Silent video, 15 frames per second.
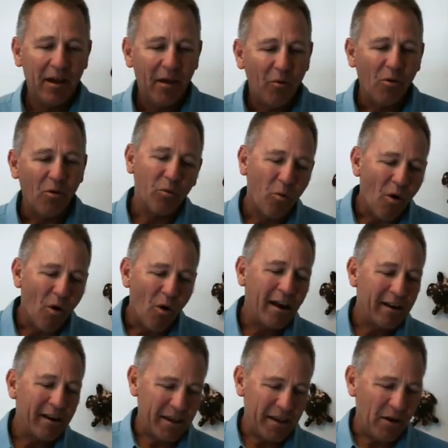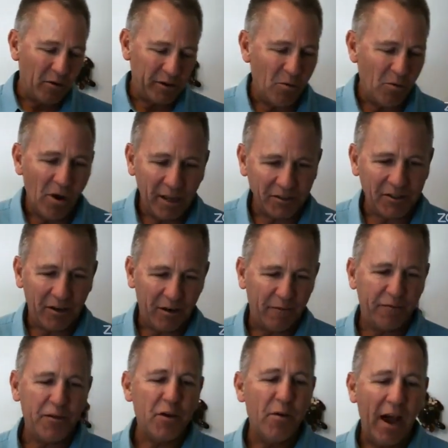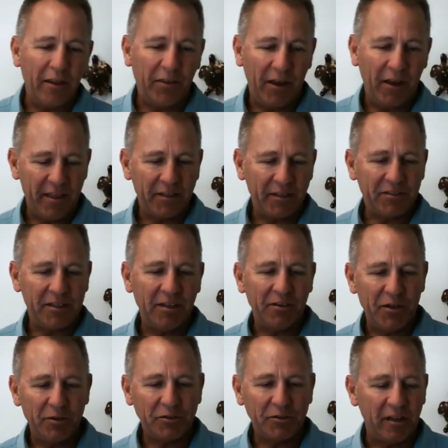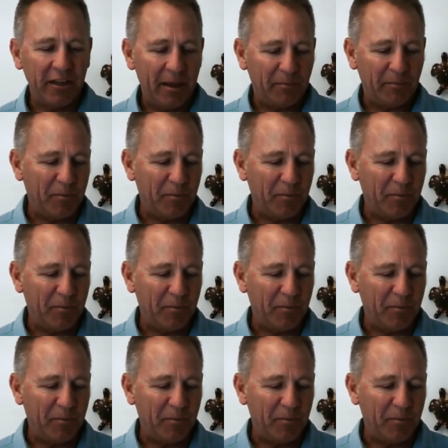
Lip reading: we're one of the only ones. There are a few out there that still use clips,